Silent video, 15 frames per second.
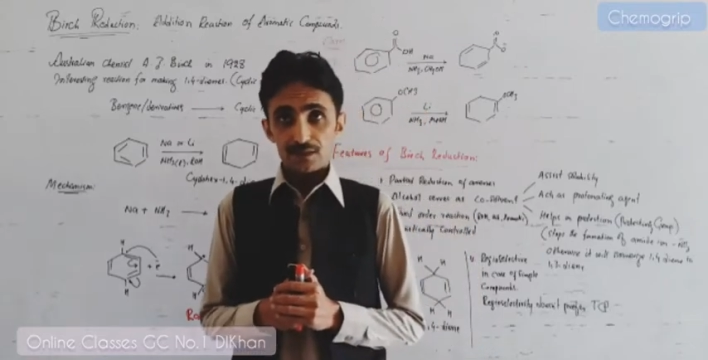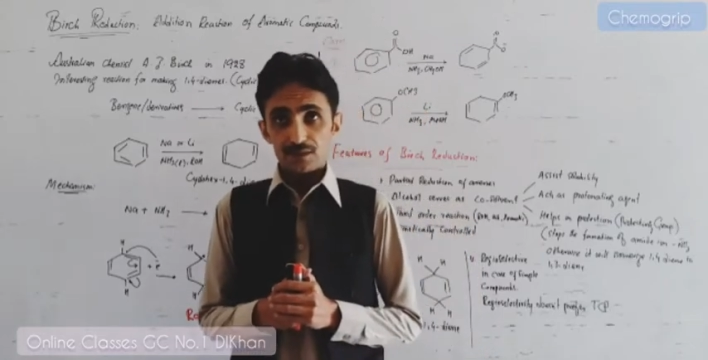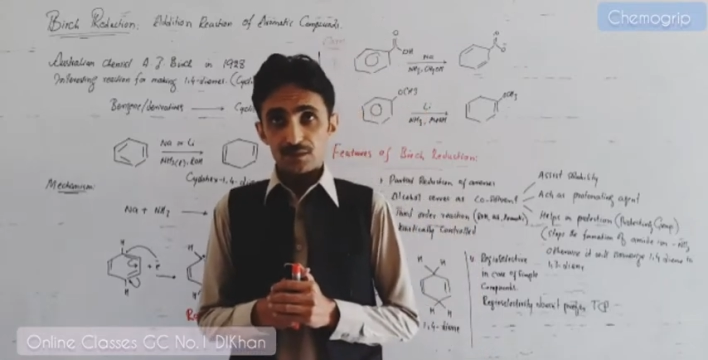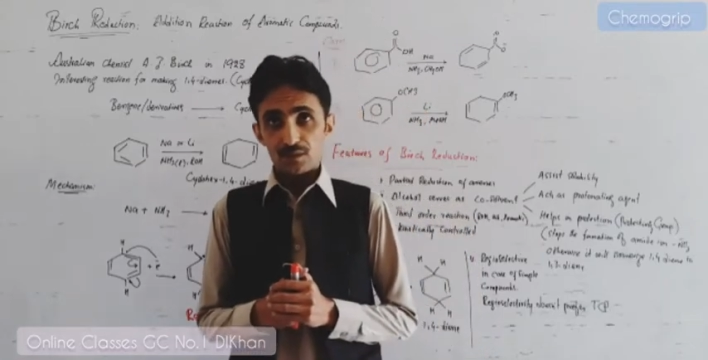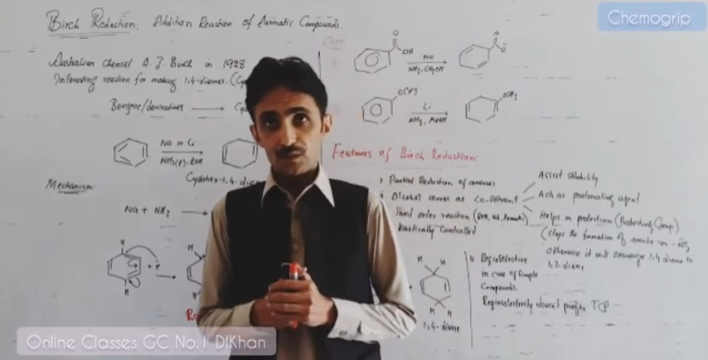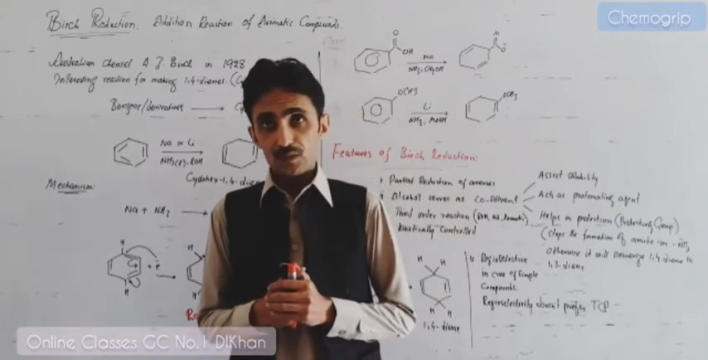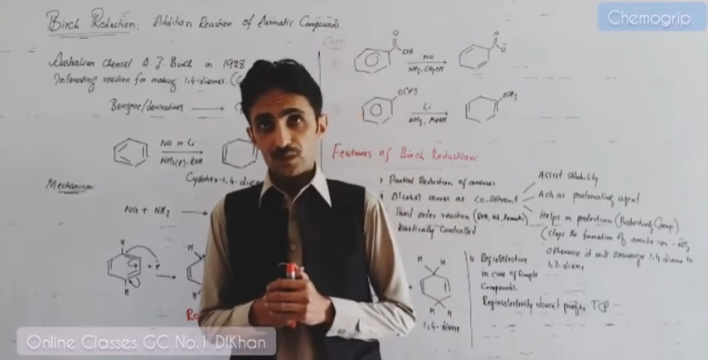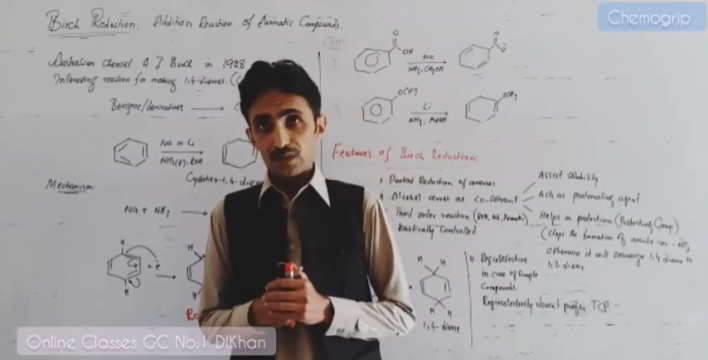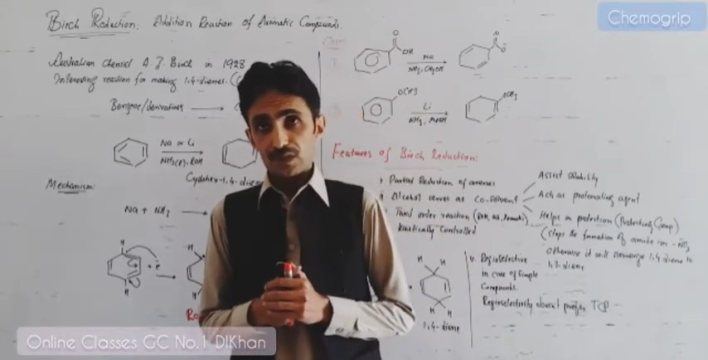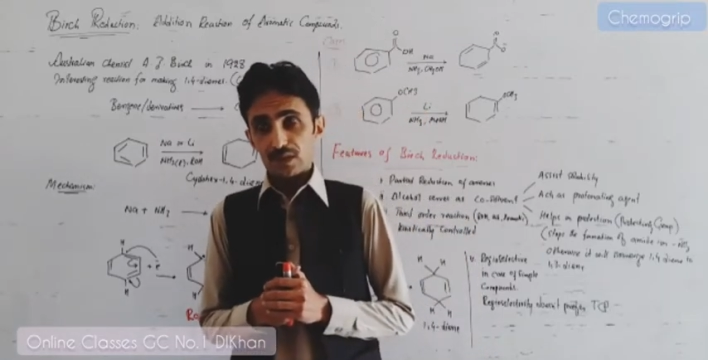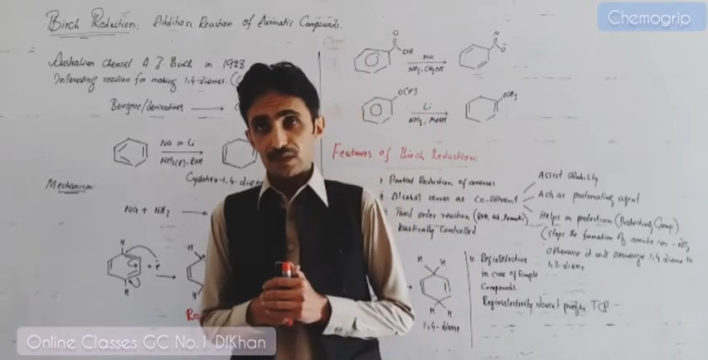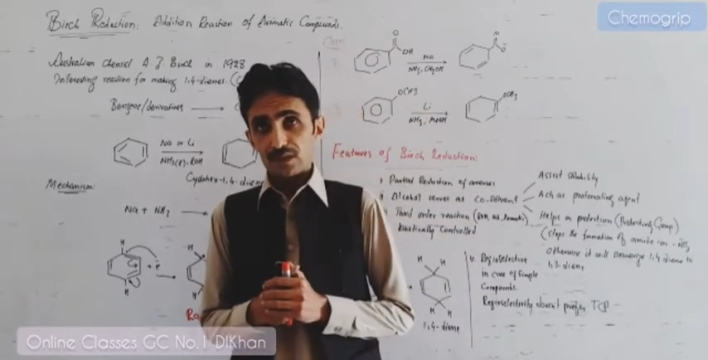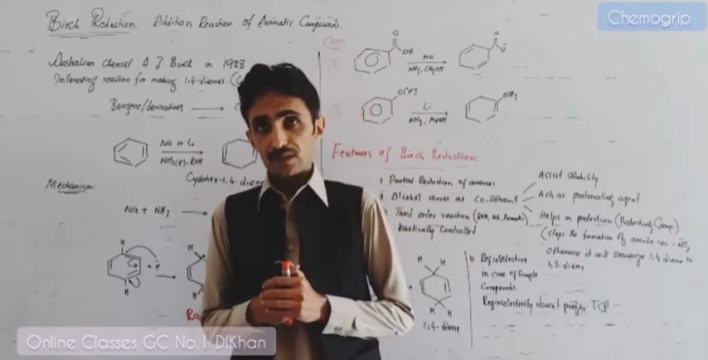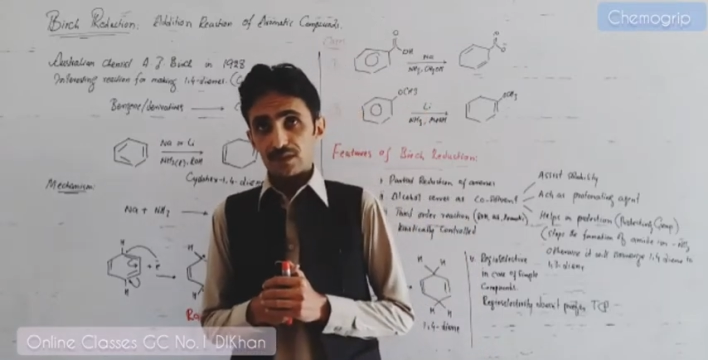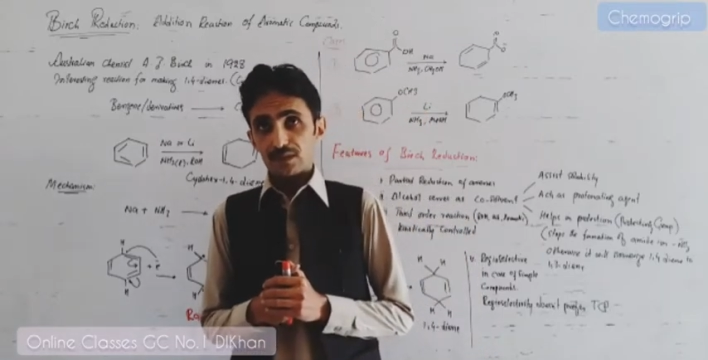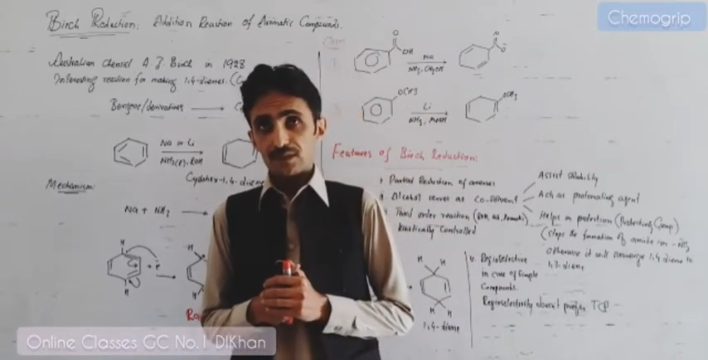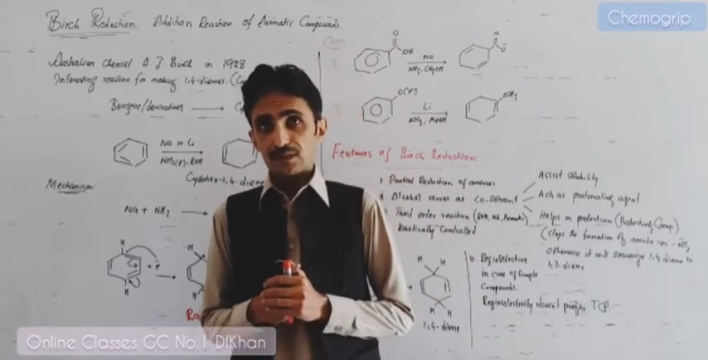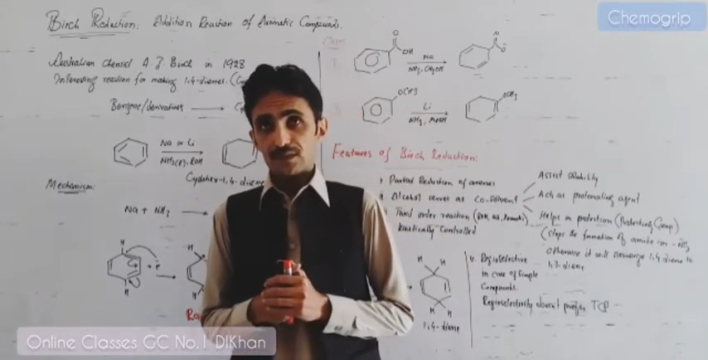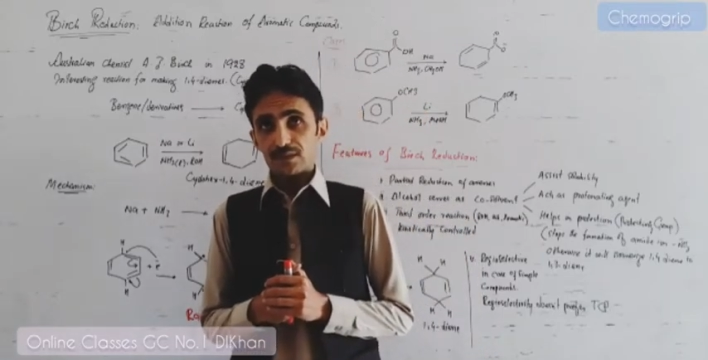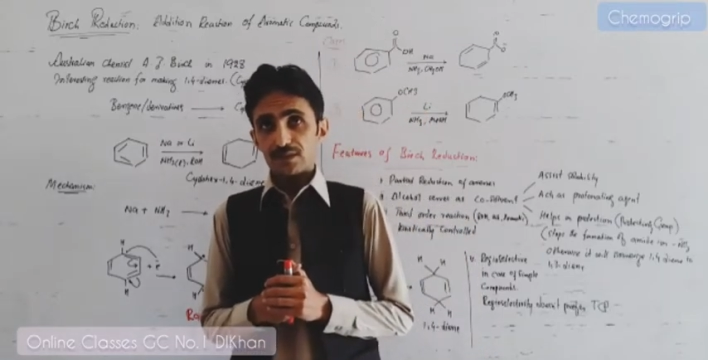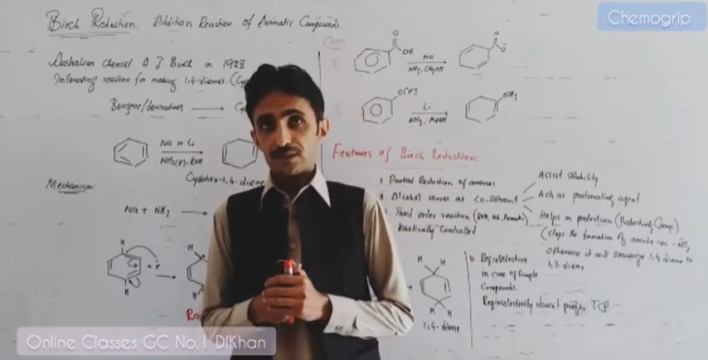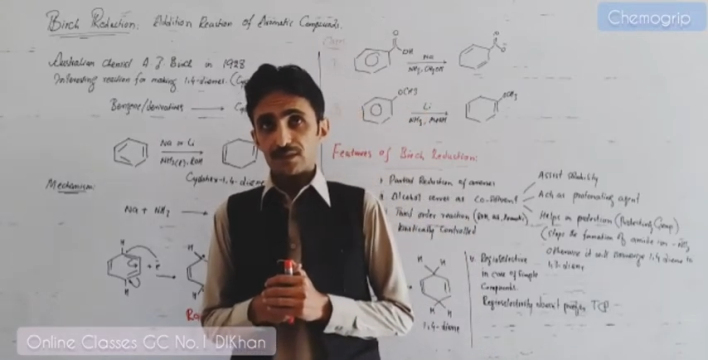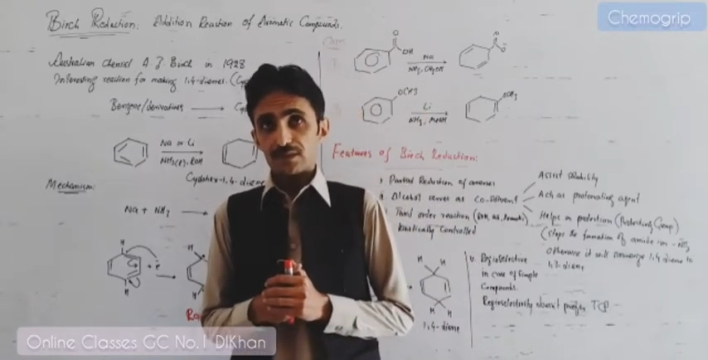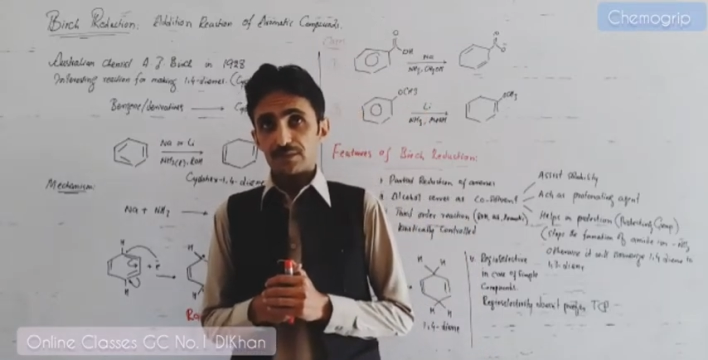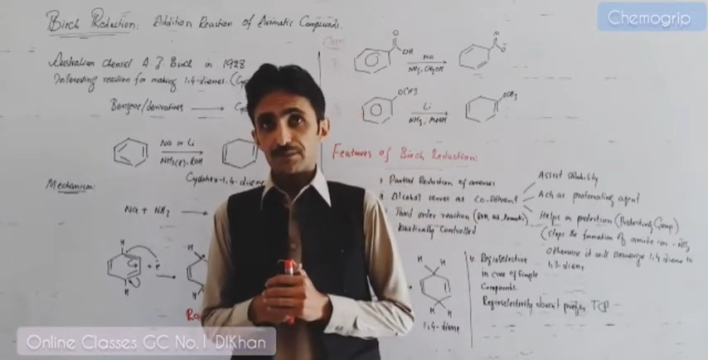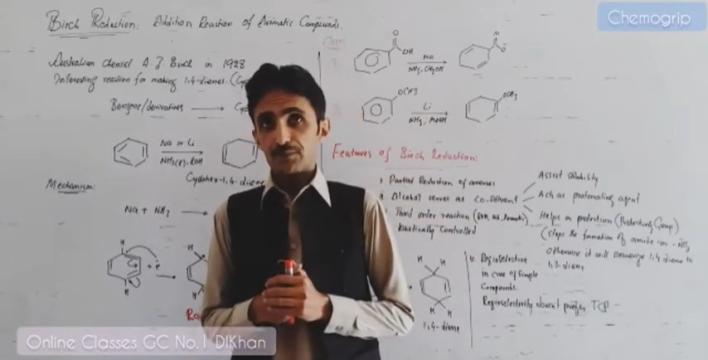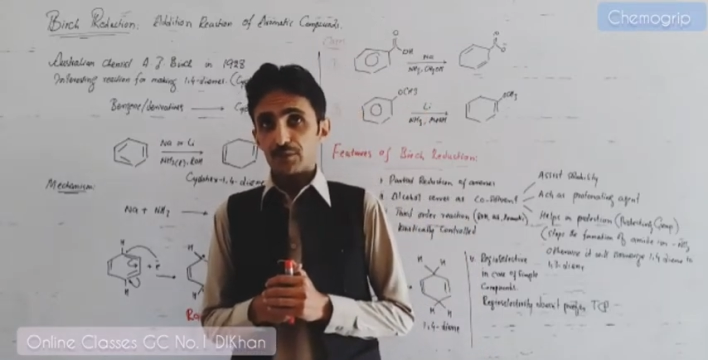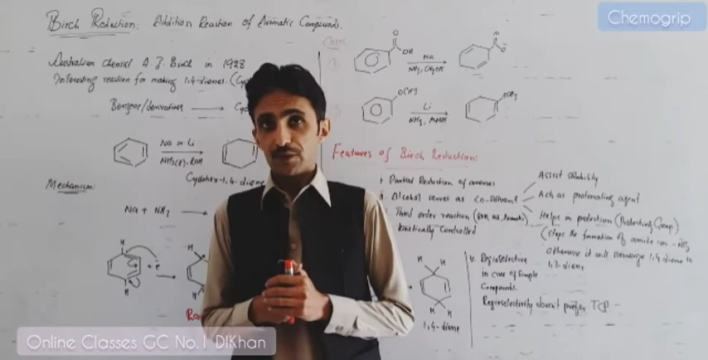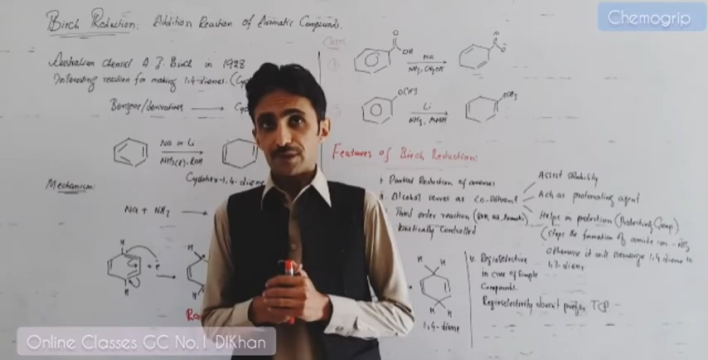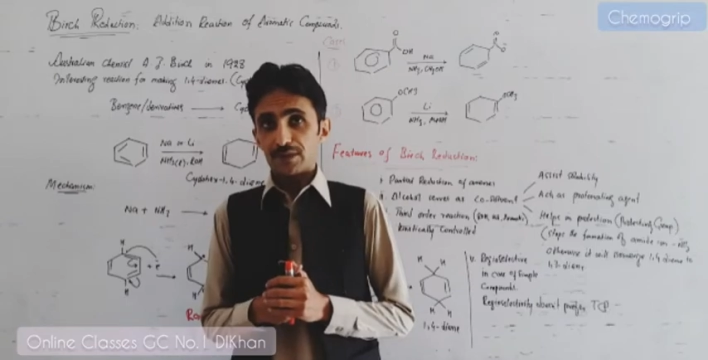Those
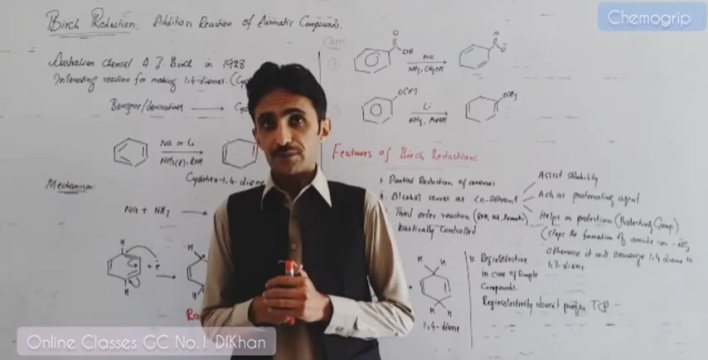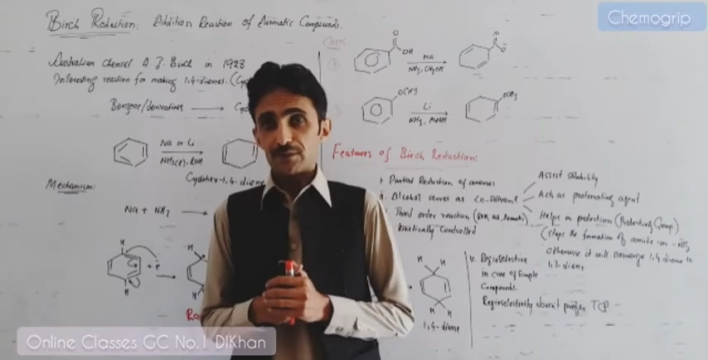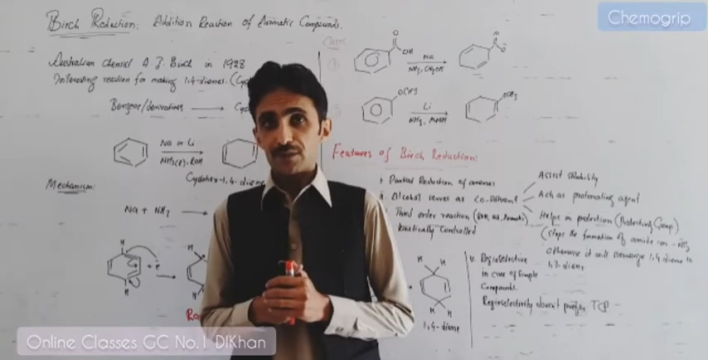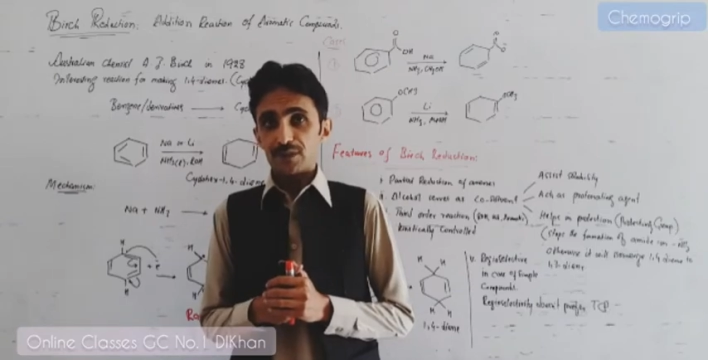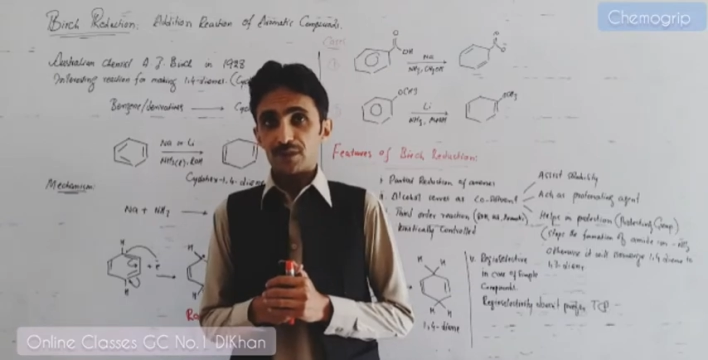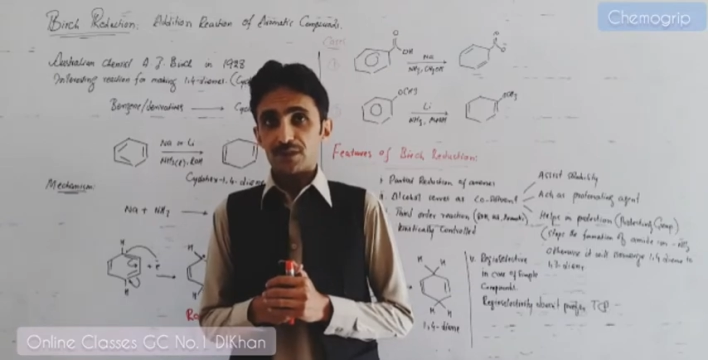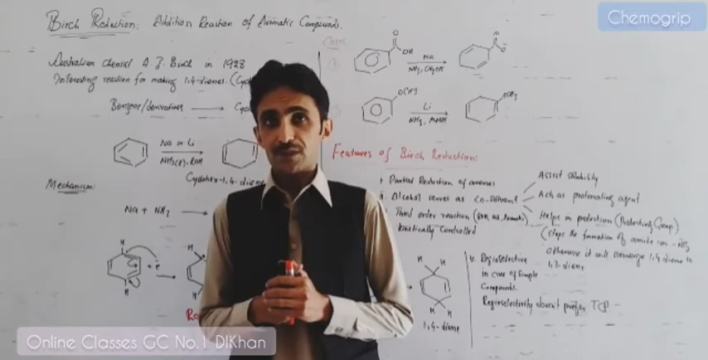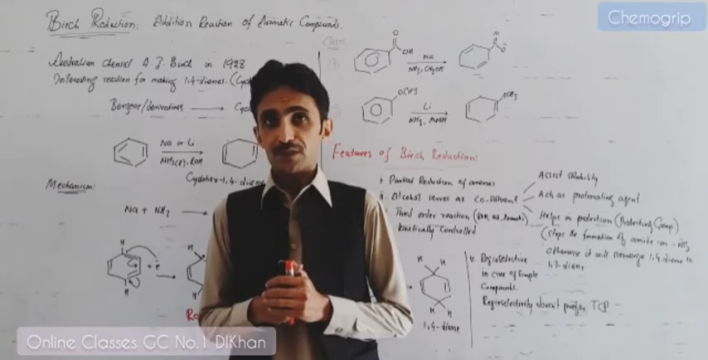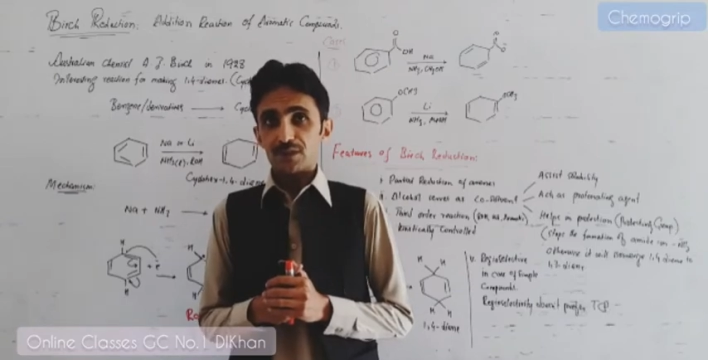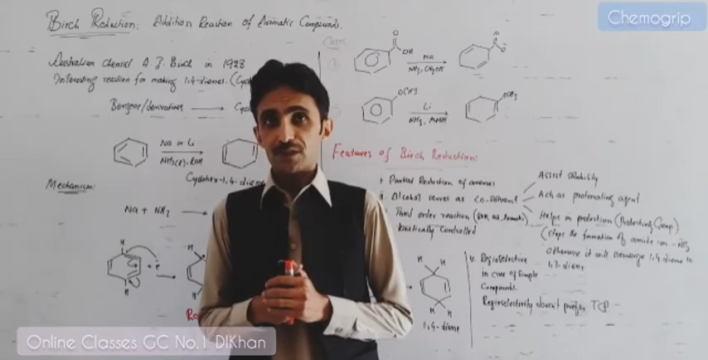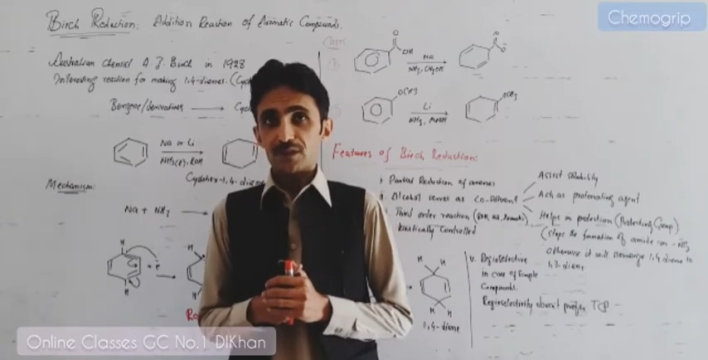products which